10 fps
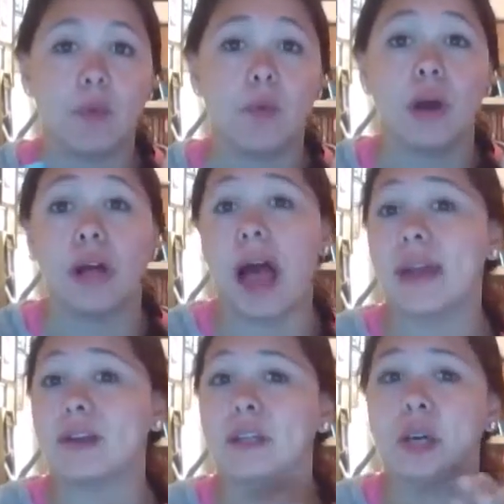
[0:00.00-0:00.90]
Well, I
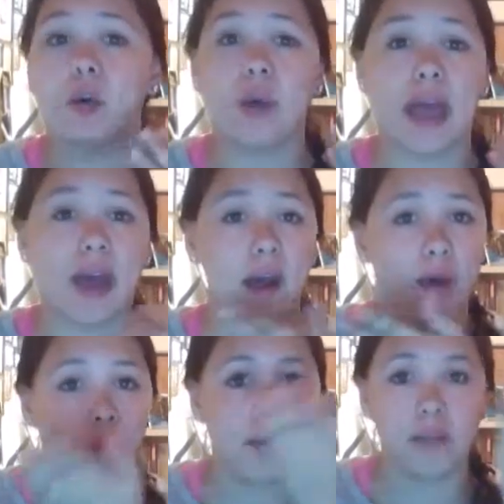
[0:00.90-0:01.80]
don't know
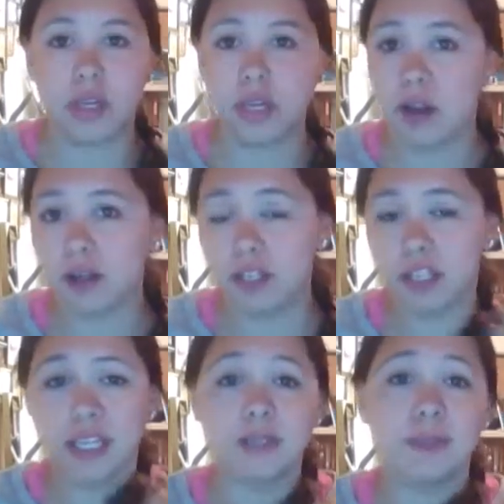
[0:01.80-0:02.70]
how every college
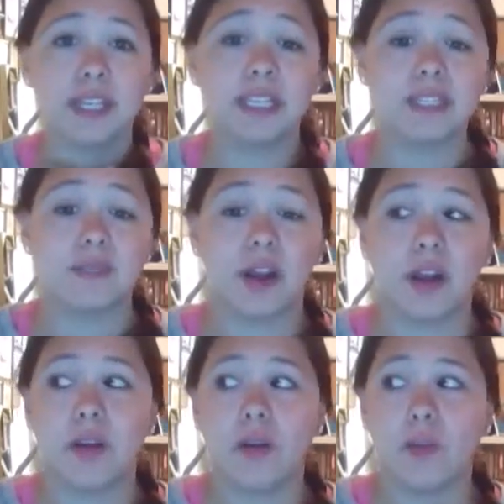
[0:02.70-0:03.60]
is, but at least for
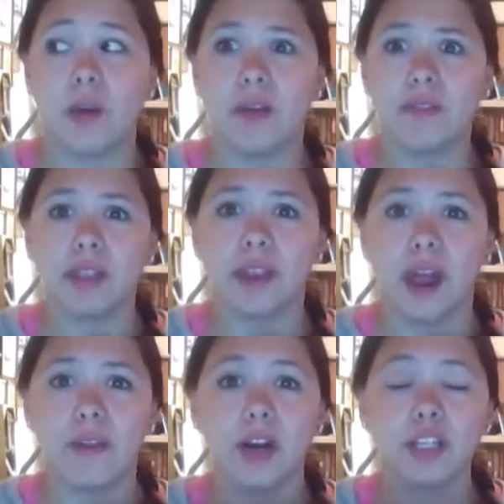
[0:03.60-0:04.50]
everything that
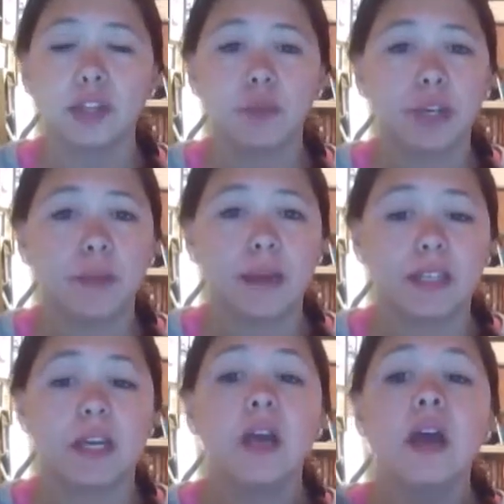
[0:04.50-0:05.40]
I've gone to, pretty
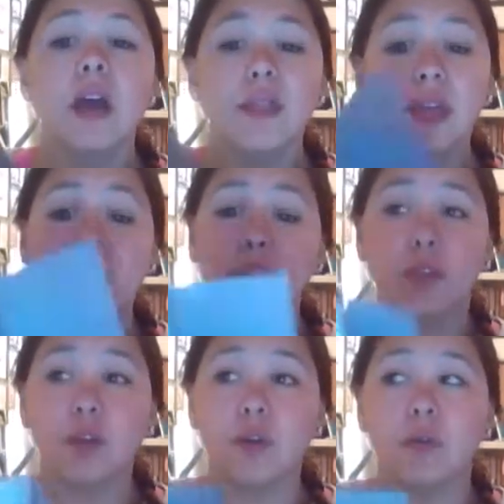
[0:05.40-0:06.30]
much, they give
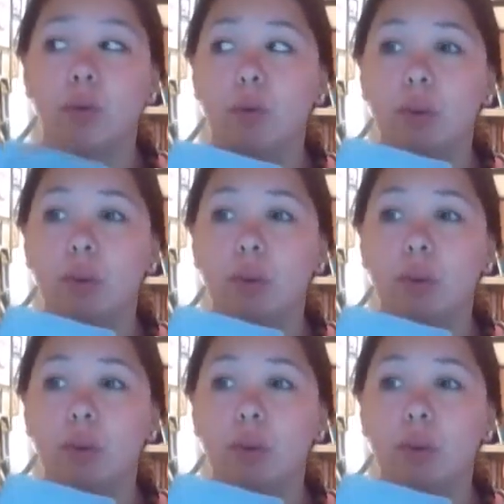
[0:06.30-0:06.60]
you